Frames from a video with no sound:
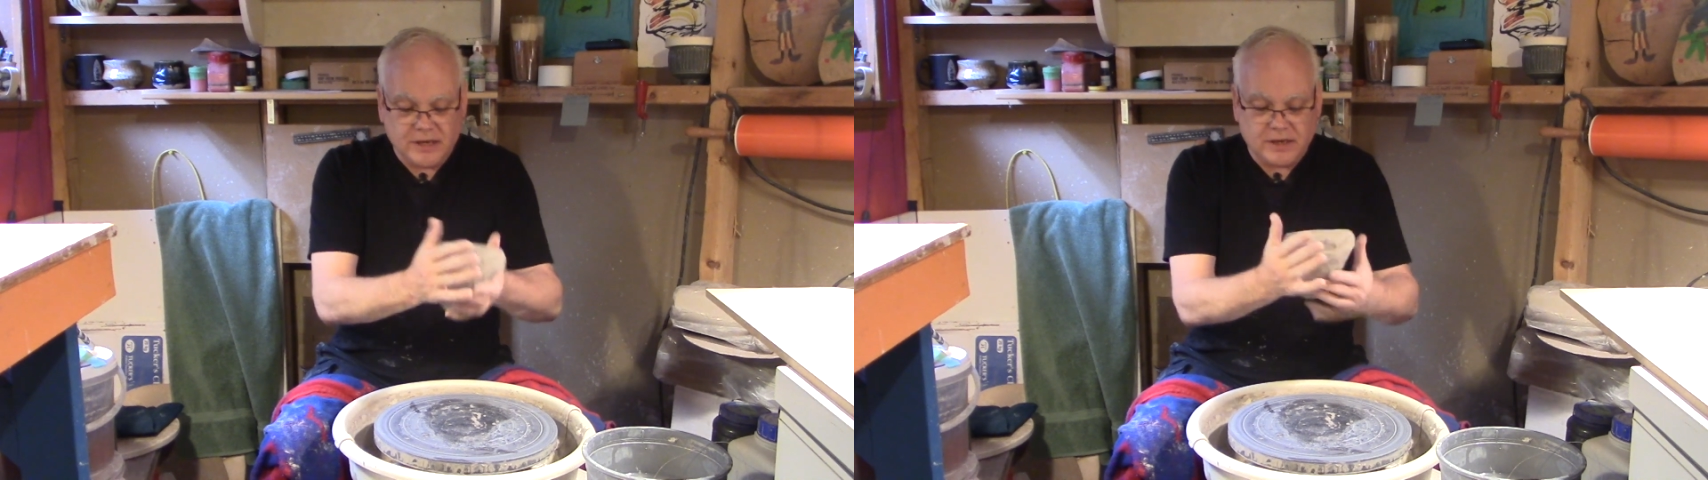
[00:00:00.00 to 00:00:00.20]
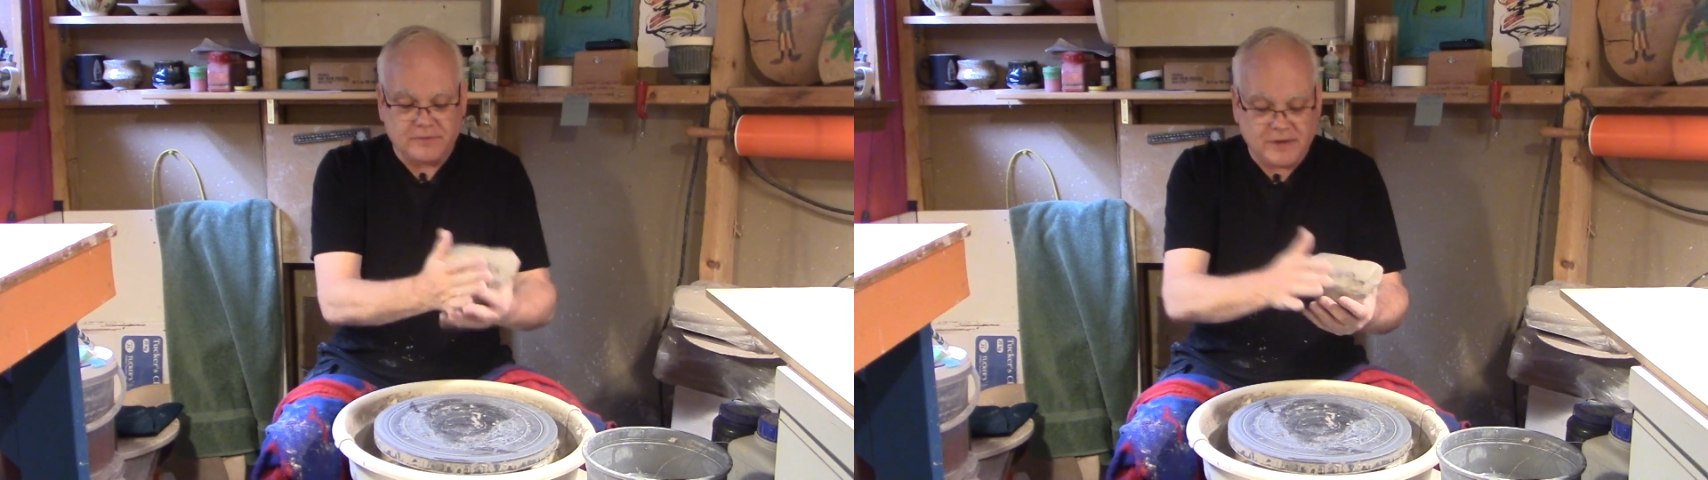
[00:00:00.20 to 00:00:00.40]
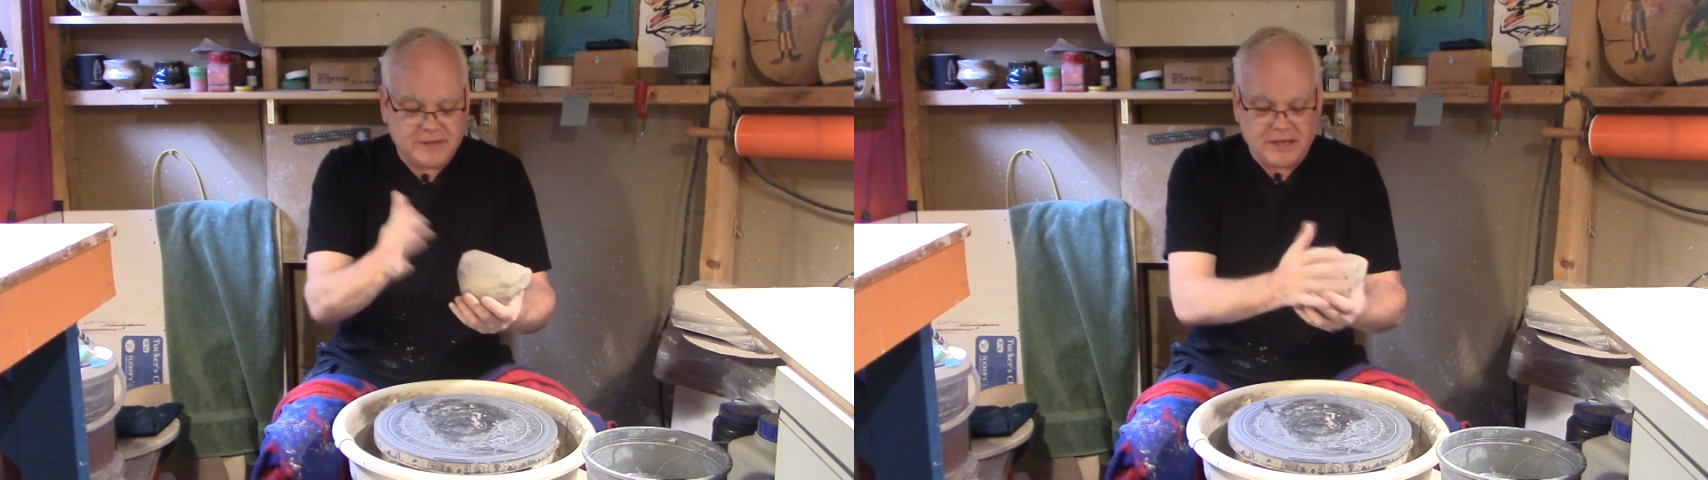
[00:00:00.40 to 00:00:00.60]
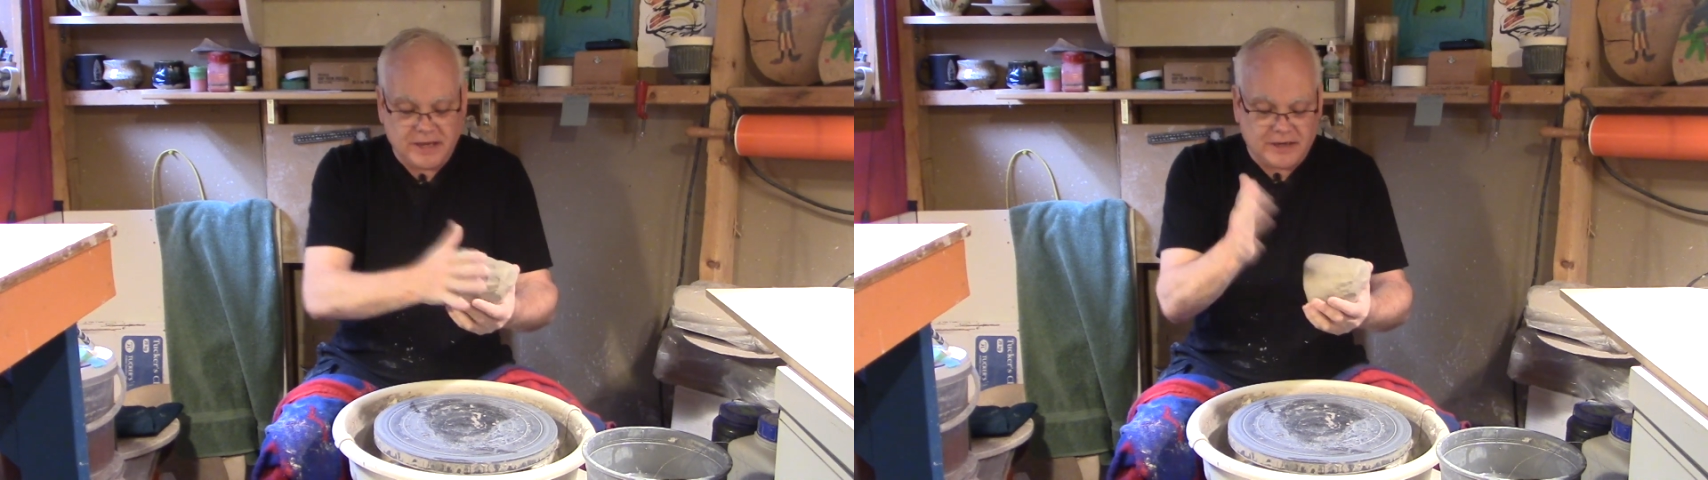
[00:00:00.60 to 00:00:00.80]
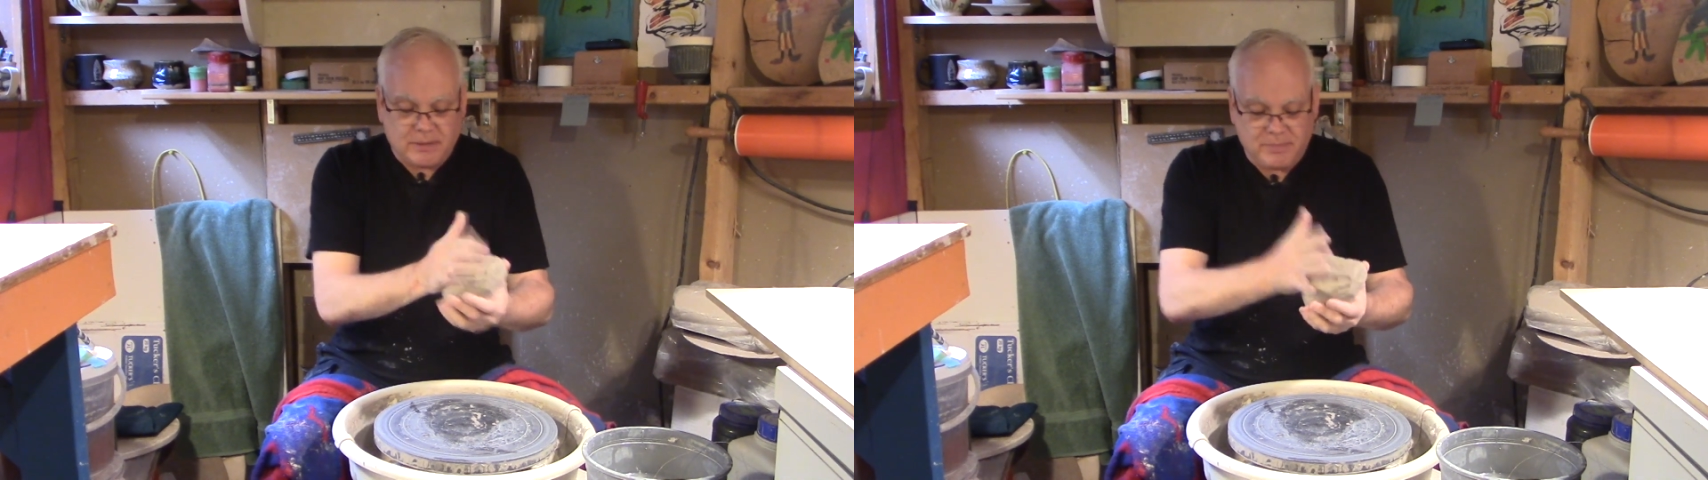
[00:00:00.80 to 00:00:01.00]
Now if I
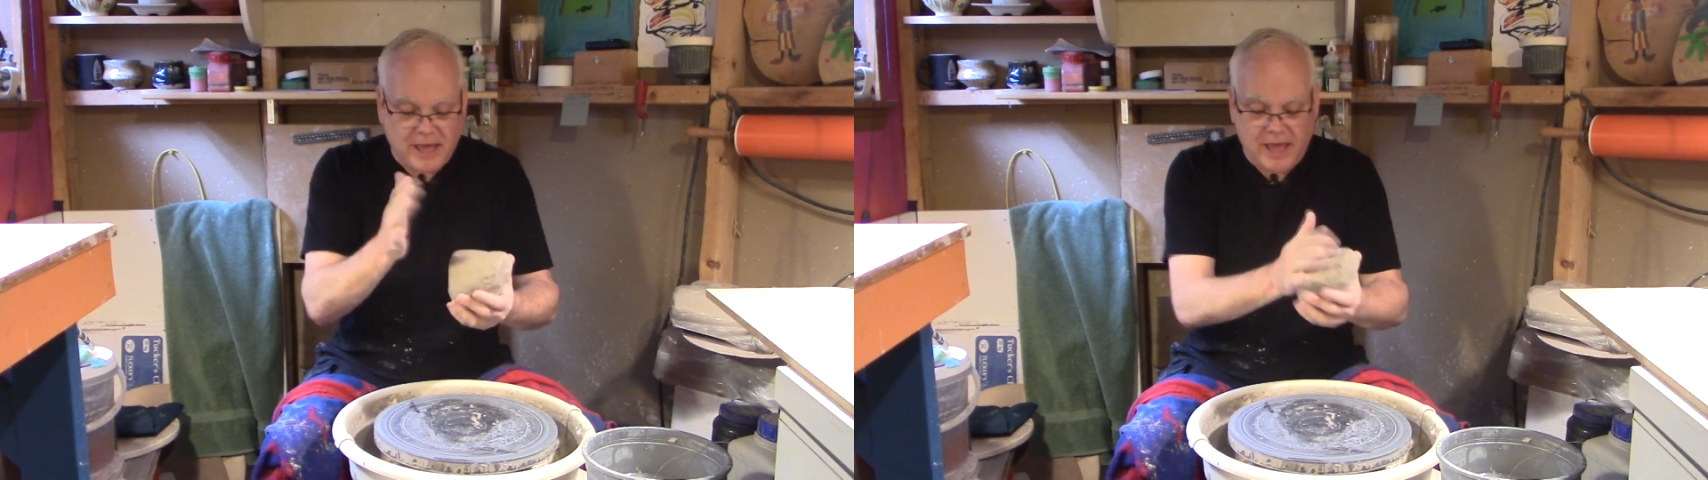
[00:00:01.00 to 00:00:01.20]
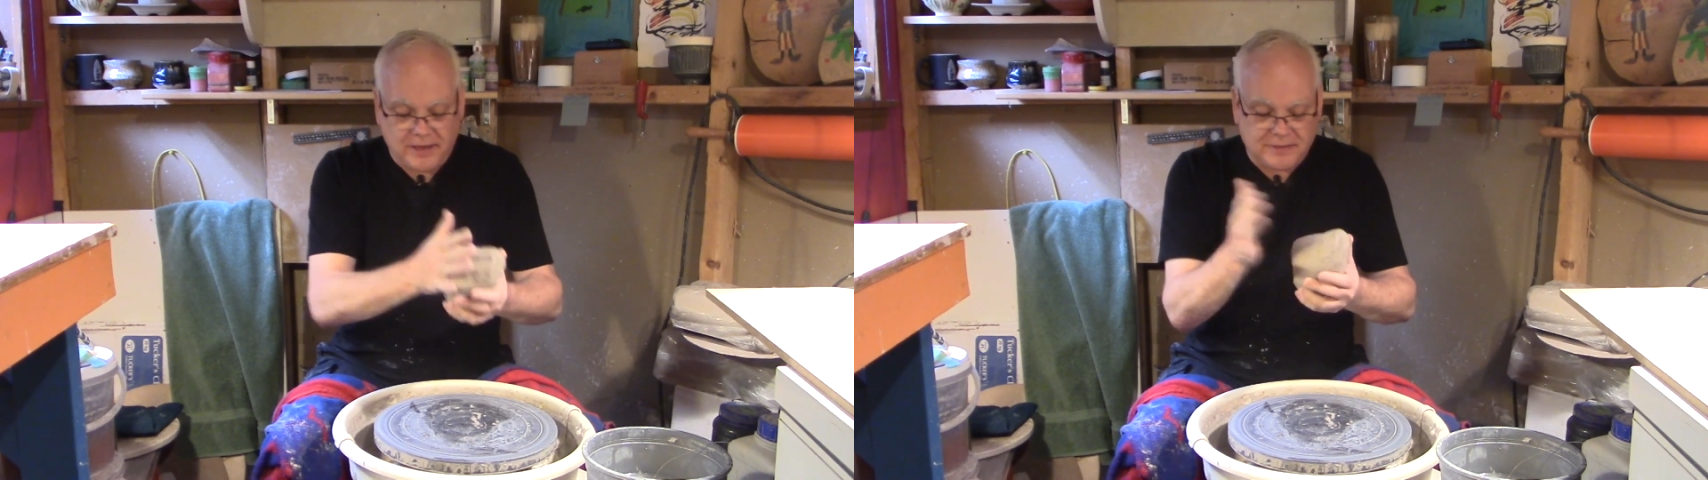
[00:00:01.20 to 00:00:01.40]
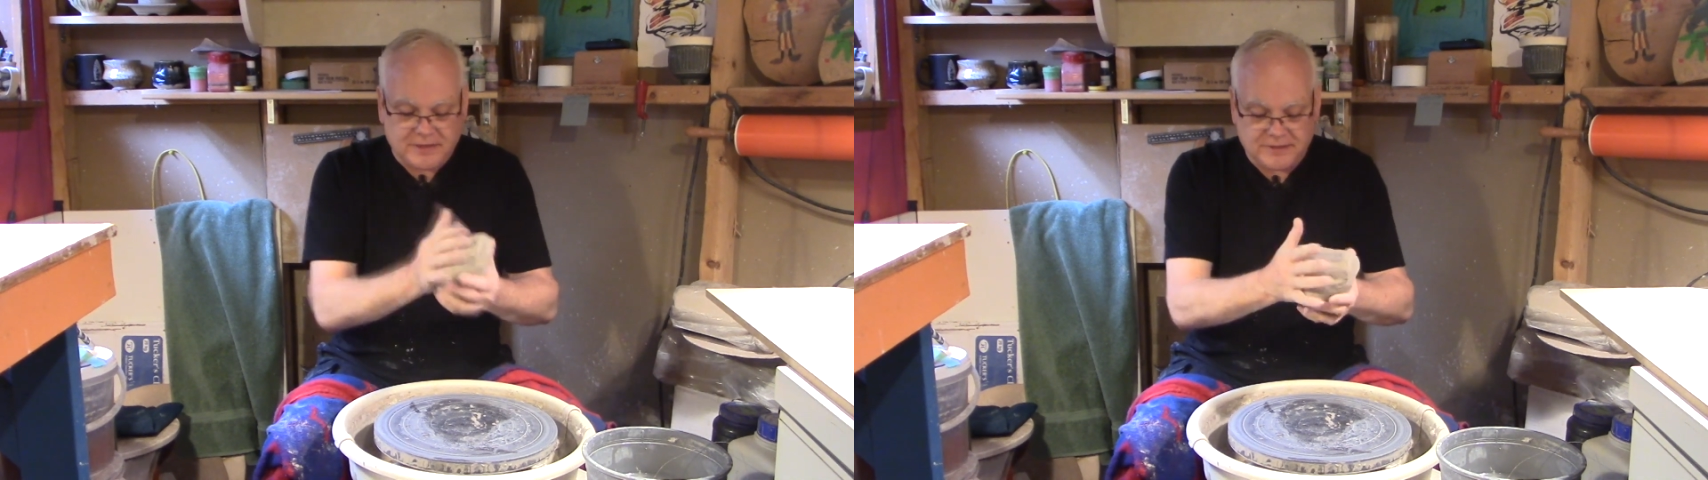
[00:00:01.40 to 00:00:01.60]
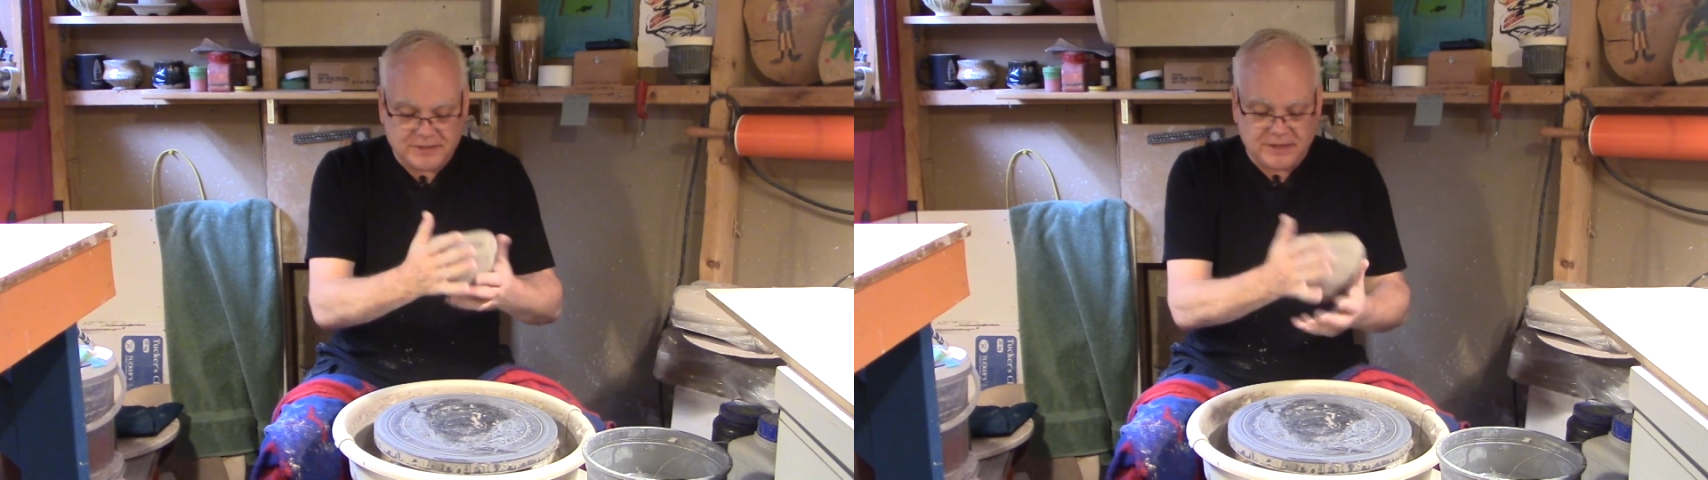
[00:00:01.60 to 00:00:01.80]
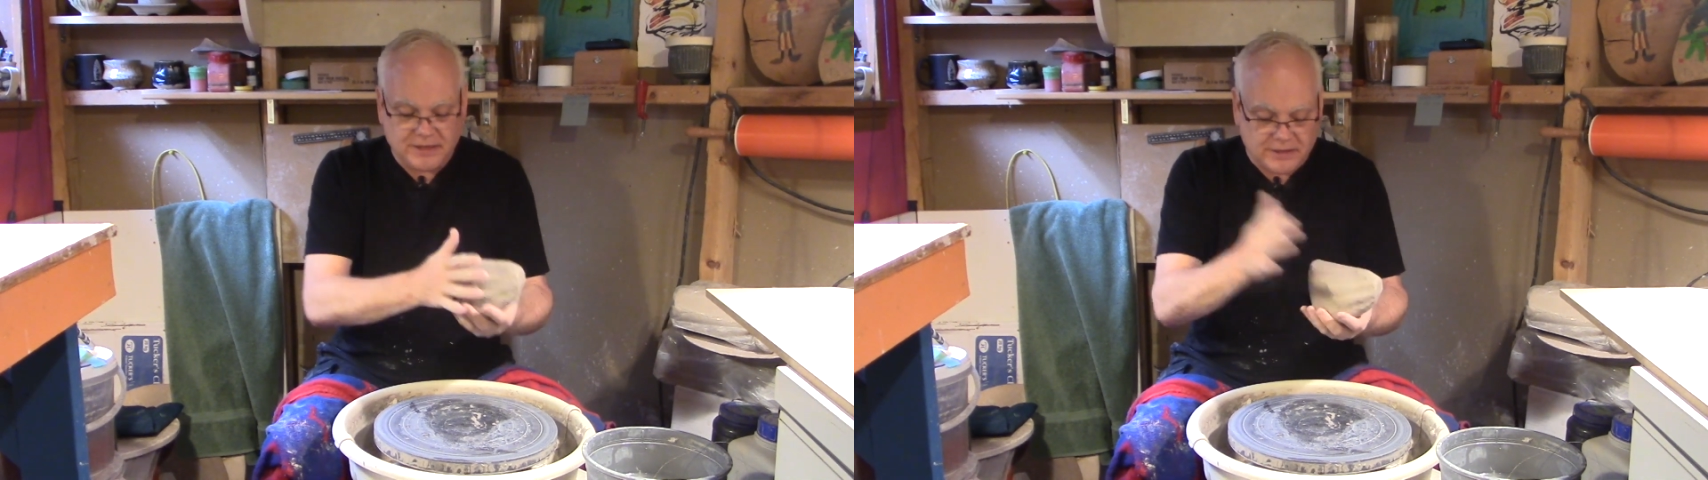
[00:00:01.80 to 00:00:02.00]
take and I pack
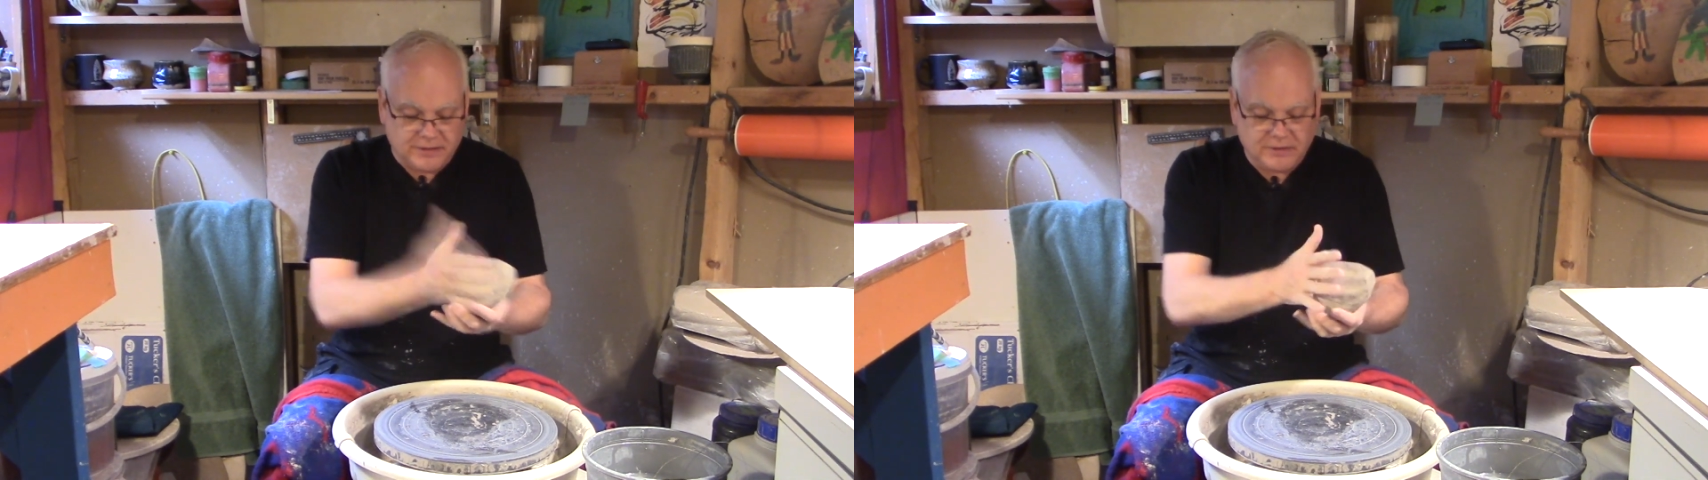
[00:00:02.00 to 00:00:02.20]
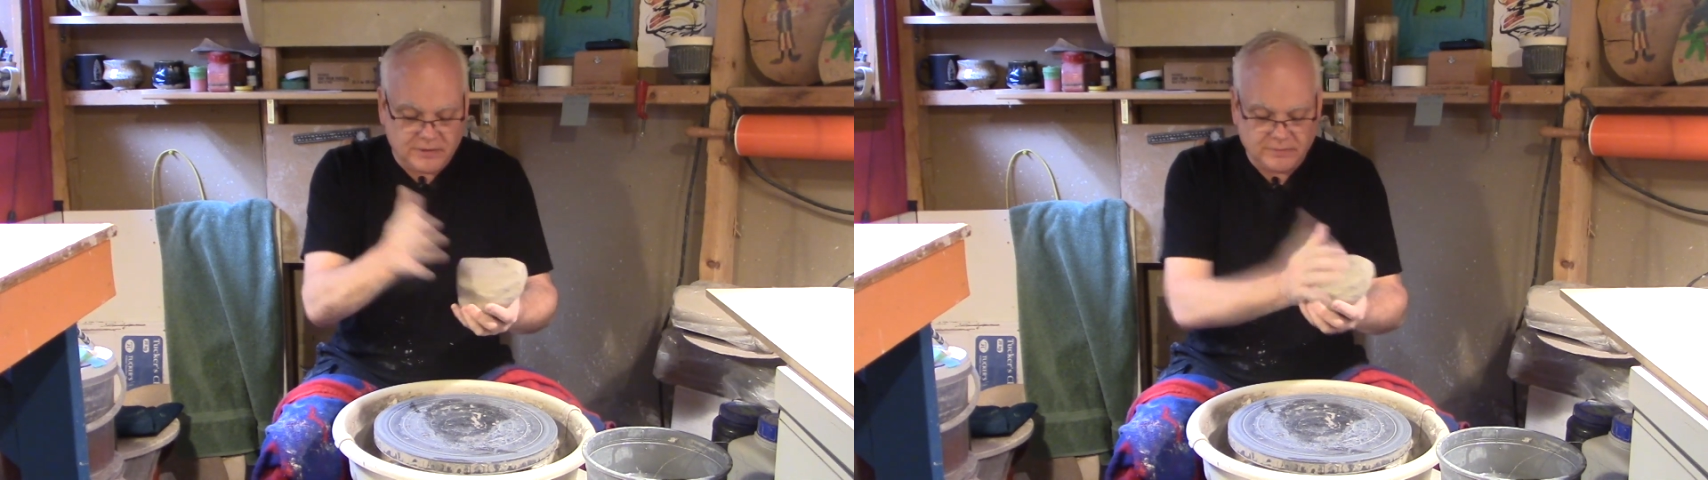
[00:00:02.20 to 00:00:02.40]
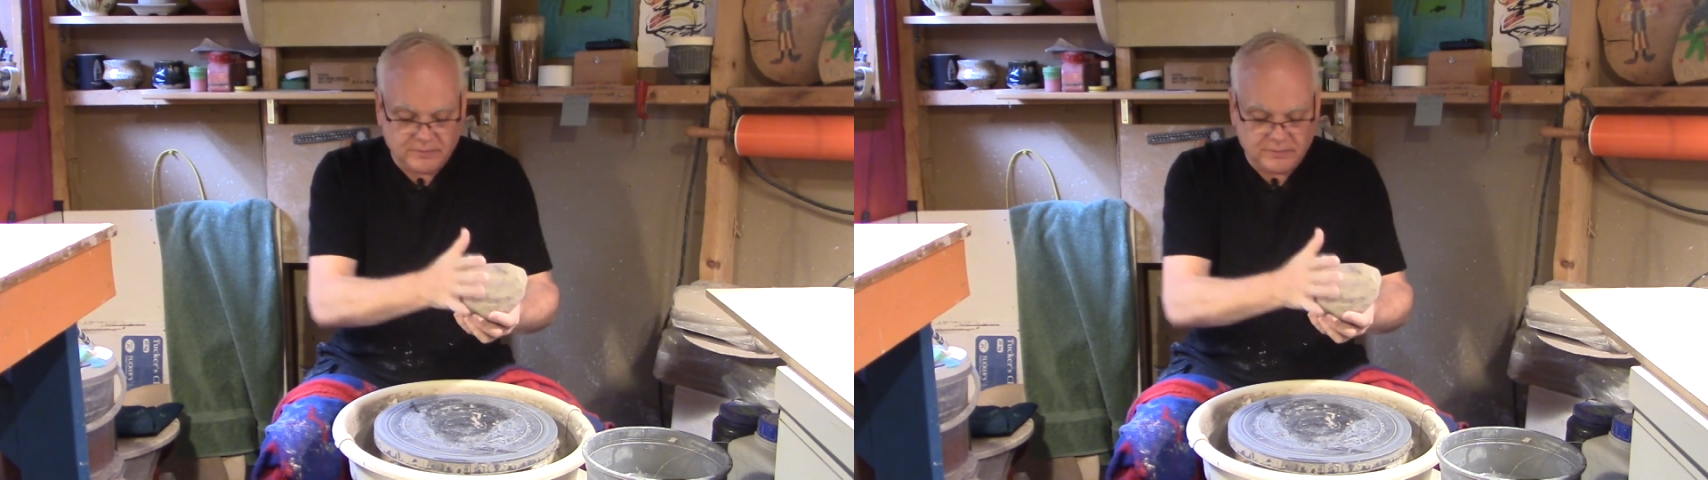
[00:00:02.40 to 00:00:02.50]
this in,